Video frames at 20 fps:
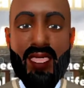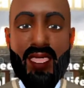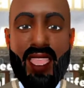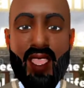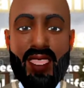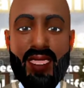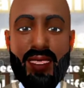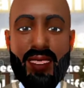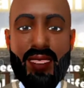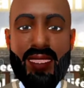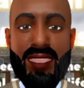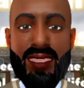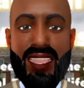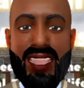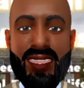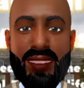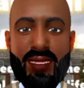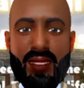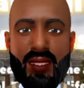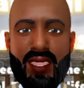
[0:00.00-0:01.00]
I'm
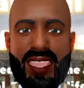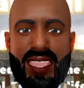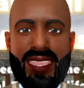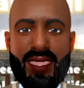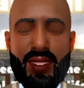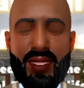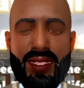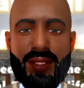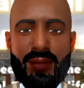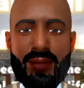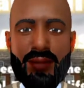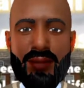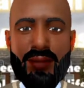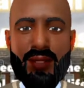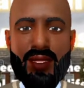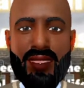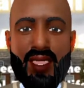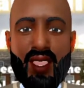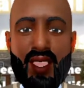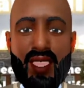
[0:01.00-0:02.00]
just now
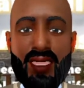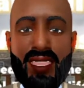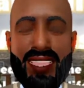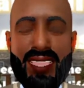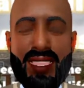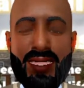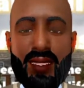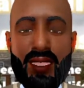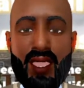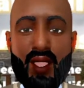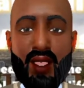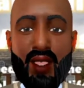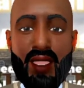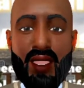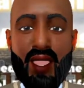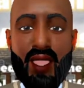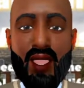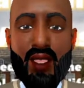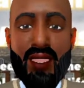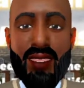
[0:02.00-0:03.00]
starting to do something with
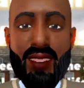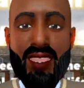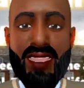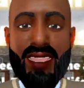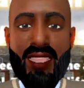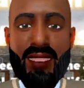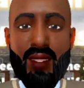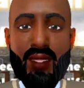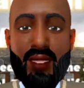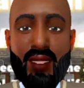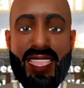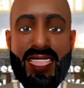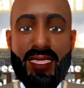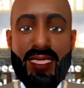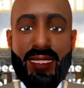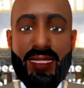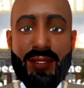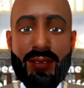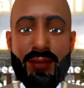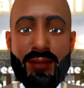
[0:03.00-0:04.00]
all of the
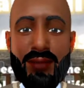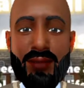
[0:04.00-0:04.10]
information.